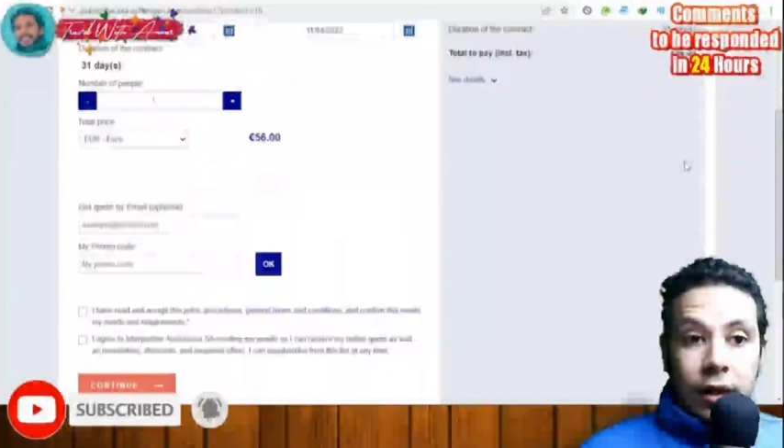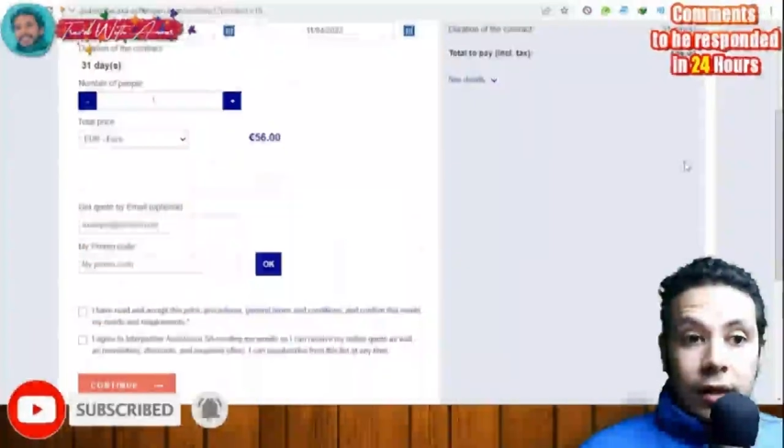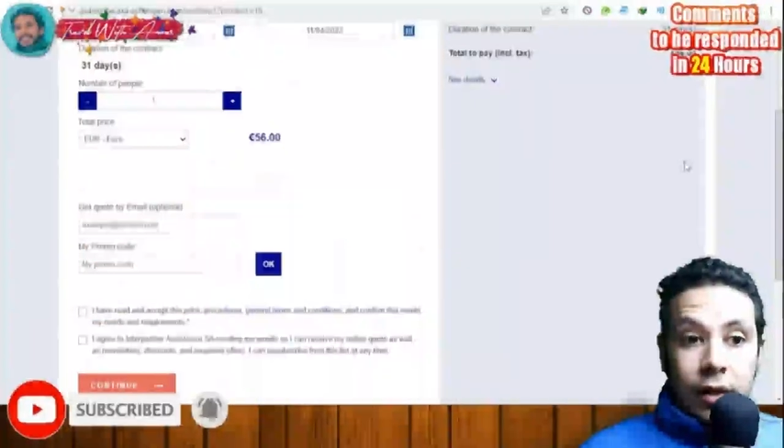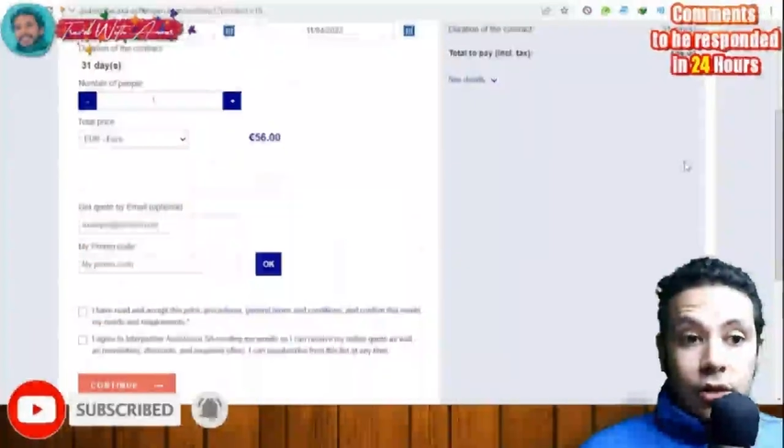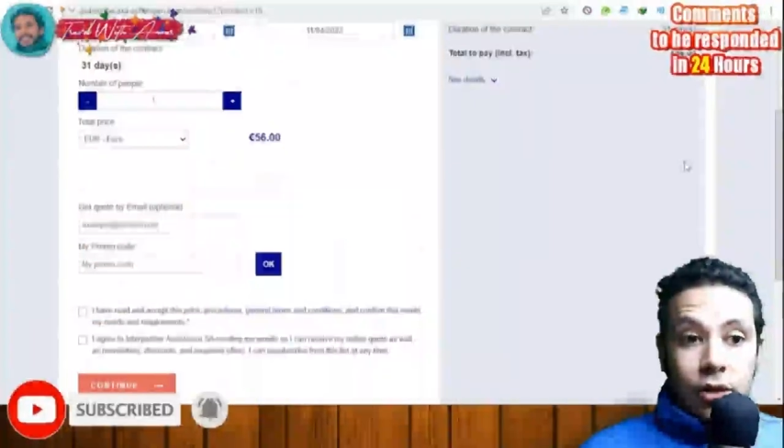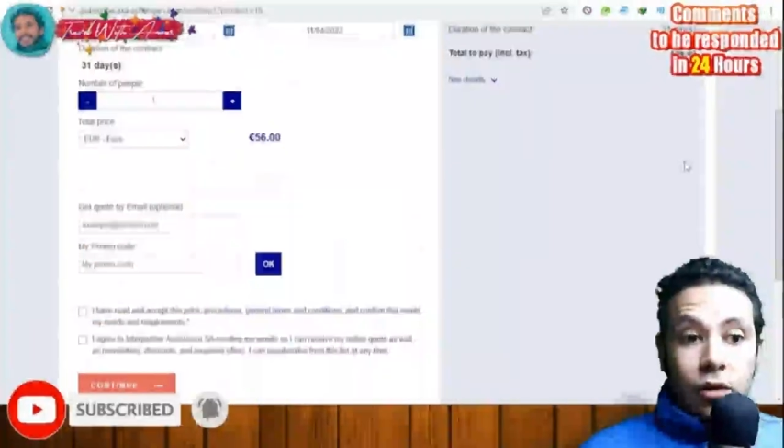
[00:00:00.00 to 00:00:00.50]

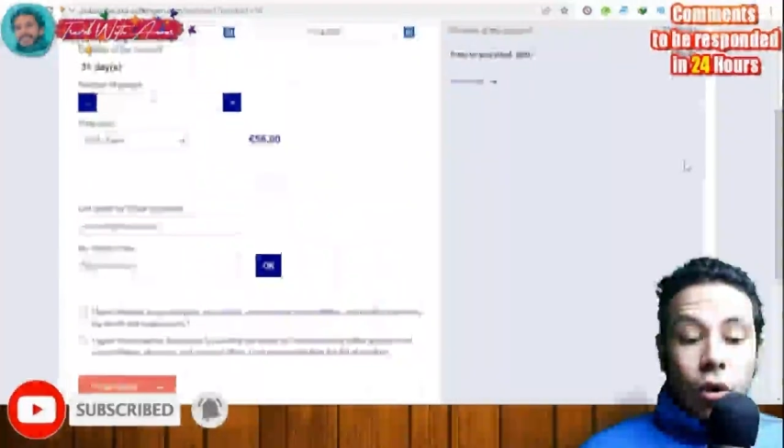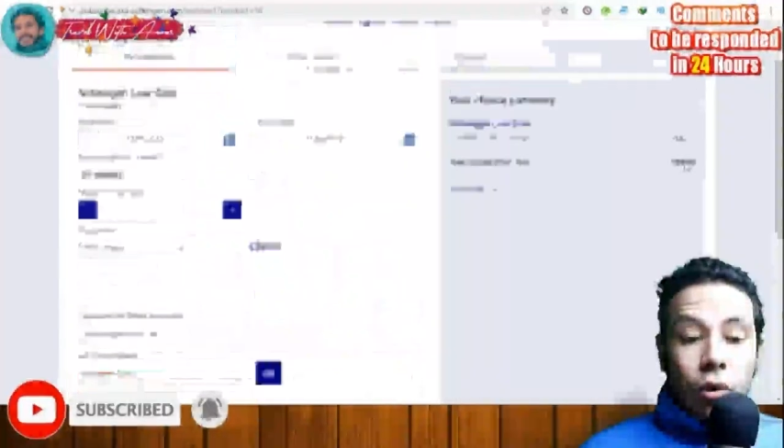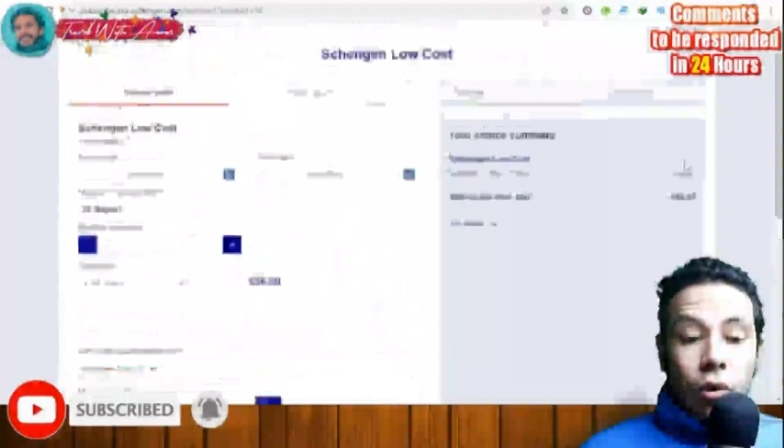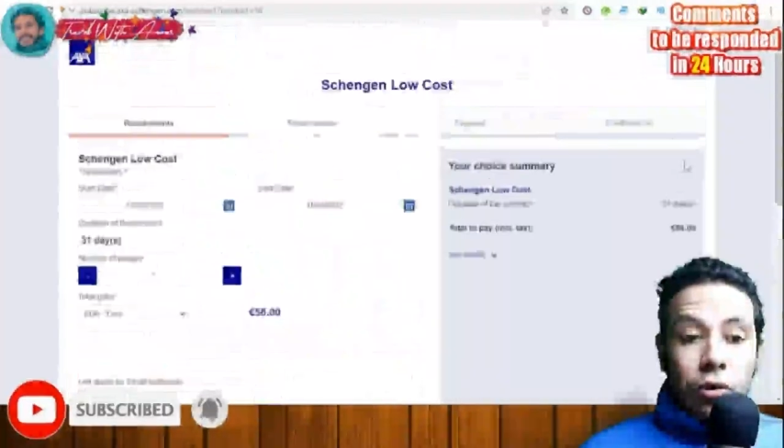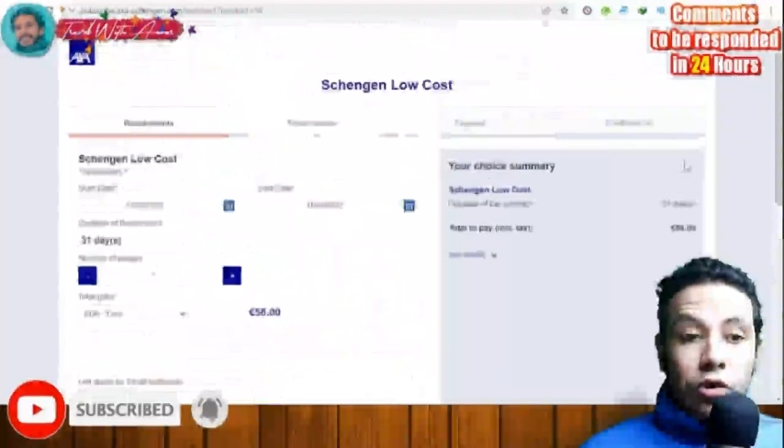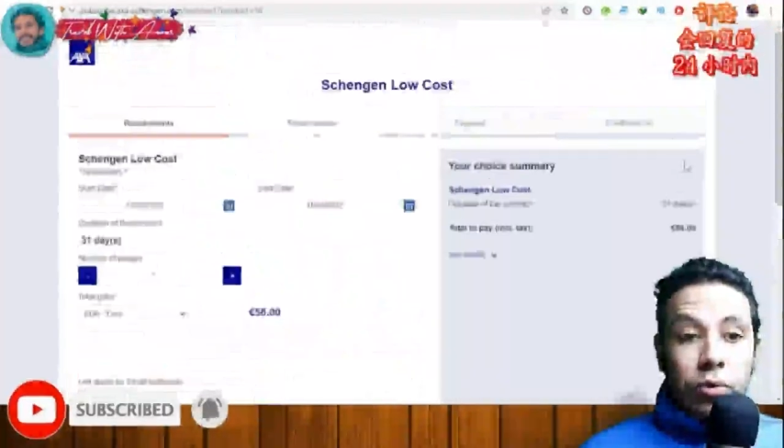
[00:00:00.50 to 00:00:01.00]
thousand
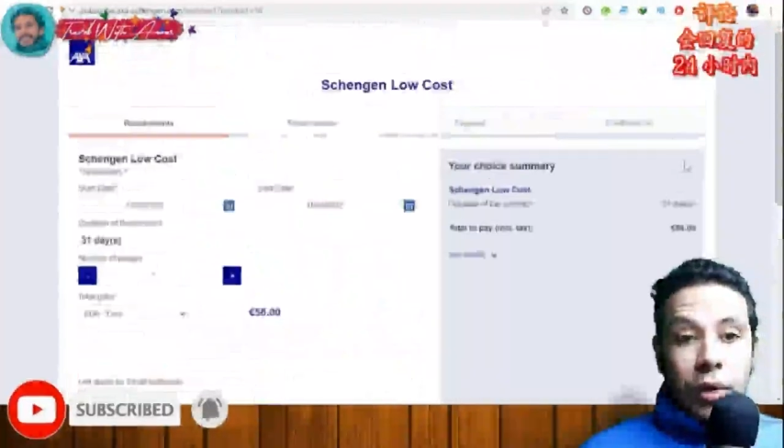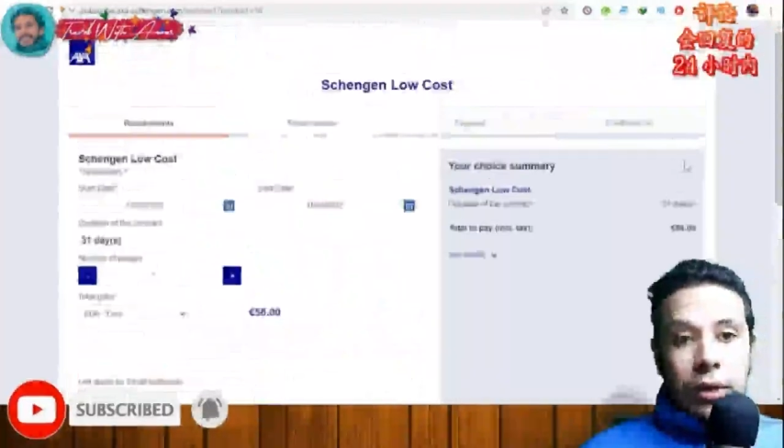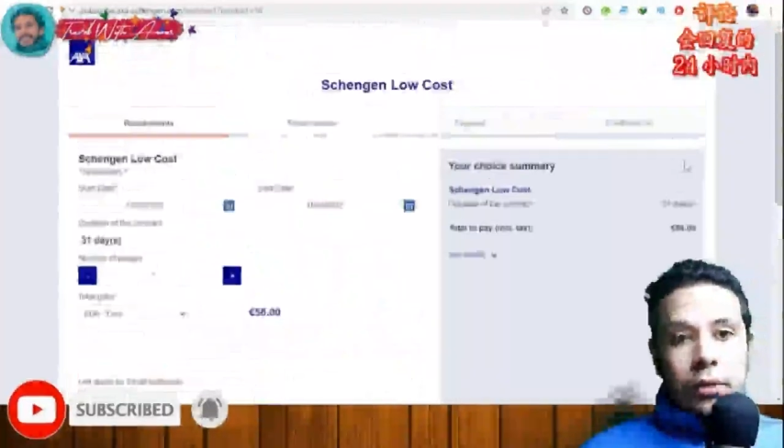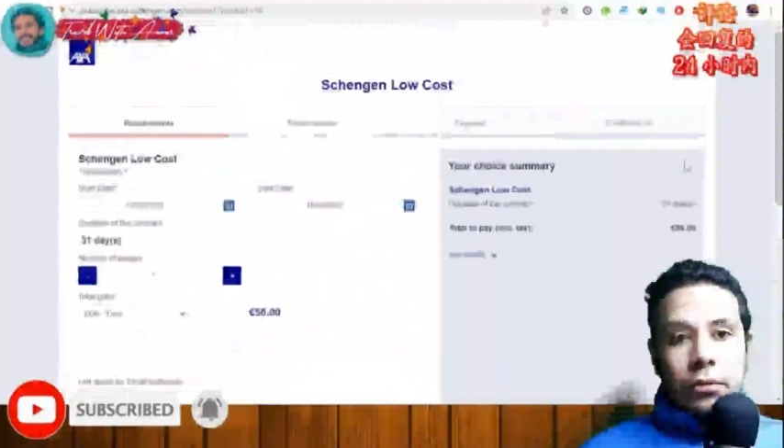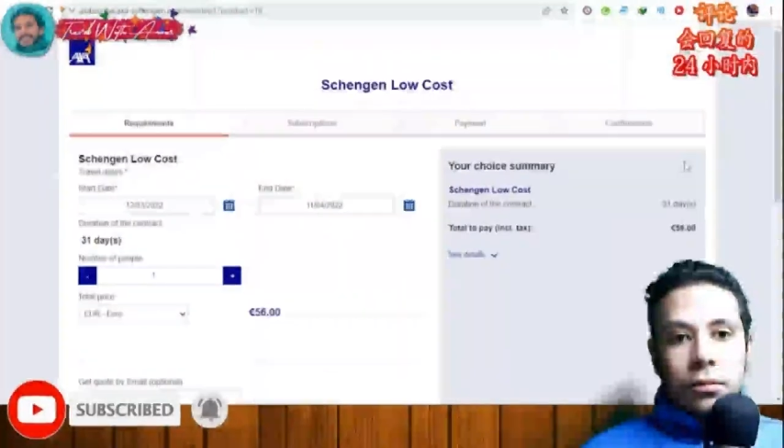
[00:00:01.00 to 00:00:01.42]
euros but